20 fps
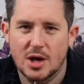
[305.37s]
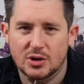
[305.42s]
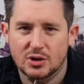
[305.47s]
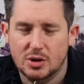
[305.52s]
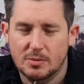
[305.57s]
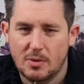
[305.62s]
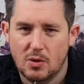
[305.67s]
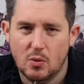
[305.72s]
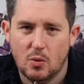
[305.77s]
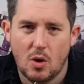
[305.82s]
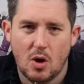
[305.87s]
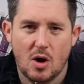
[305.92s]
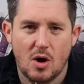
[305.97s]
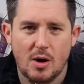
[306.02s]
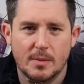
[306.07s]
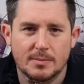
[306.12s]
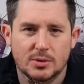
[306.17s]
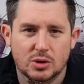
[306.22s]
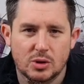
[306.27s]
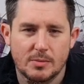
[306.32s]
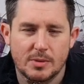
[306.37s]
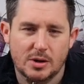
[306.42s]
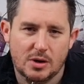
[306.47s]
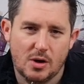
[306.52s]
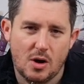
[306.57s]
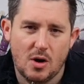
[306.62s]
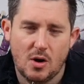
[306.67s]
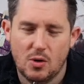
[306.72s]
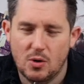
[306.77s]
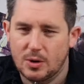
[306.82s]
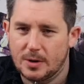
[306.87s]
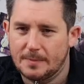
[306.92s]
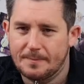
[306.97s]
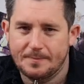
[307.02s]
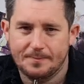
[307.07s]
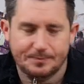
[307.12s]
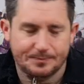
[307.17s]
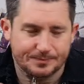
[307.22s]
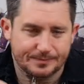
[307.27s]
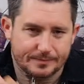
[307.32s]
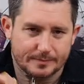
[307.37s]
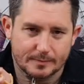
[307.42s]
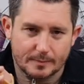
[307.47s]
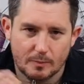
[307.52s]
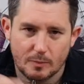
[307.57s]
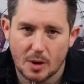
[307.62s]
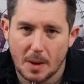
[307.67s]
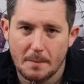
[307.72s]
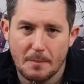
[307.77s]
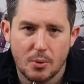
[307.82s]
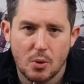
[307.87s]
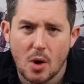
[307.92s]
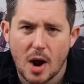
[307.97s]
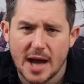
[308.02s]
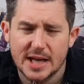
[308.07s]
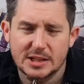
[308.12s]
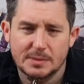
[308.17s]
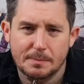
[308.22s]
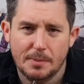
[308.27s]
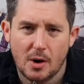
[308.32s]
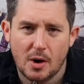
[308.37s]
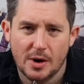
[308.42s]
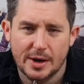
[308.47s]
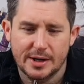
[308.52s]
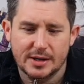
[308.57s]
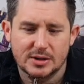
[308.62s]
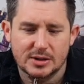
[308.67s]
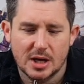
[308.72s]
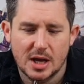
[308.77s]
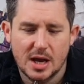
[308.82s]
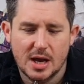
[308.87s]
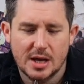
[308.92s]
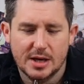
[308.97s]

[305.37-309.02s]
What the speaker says: Some are warm, some are cold. Price points,